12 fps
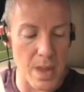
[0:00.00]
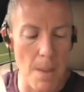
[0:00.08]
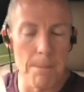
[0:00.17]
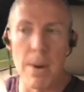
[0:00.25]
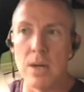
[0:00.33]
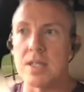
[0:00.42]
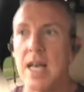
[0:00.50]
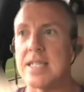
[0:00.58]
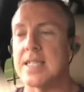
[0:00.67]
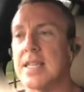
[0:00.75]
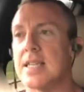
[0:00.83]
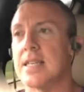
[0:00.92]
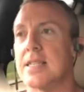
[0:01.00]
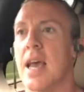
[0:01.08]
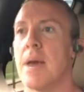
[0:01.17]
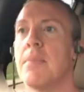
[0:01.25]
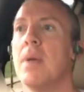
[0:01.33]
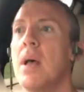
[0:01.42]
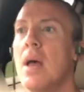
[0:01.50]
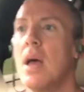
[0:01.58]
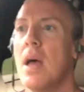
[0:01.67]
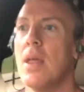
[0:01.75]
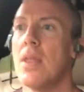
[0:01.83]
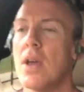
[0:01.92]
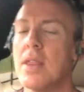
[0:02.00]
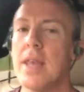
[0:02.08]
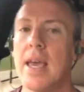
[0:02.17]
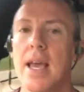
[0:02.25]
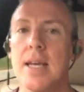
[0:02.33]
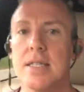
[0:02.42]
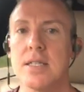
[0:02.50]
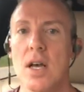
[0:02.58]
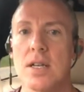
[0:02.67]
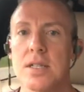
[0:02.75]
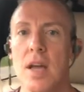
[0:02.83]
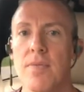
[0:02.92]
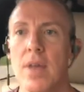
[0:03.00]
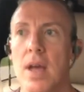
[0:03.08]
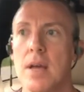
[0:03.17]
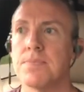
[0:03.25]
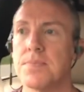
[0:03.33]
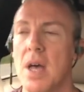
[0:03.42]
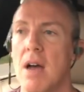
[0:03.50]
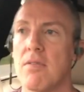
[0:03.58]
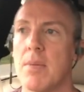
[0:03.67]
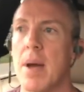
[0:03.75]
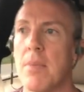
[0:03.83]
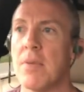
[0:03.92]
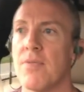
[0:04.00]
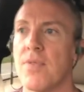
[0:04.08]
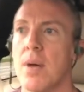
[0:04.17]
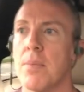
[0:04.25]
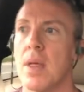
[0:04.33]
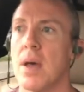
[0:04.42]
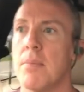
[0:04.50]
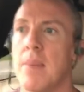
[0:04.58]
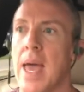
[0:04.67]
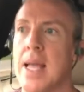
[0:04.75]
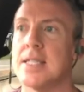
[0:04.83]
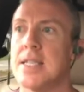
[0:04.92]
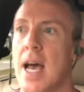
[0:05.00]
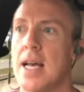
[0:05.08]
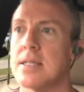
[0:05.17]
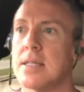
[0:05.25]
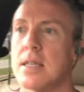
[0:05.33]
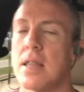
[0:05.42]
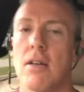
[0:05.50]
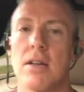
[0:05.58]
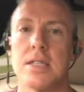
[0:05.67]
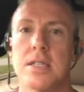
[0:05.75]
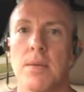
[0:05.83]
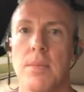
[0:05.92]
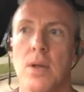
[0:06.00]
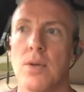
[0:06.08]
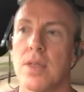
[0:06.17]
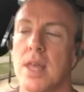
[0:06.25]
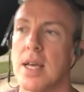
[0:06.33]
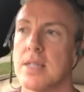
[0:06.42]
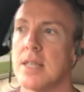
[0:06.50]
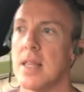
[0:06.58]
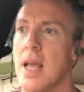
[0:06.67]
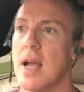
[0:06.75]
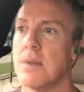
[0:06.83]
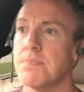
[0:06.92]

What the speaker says: post-license exam. The good thing is, it's all stuff that I remember from the main test. There is some new things in there.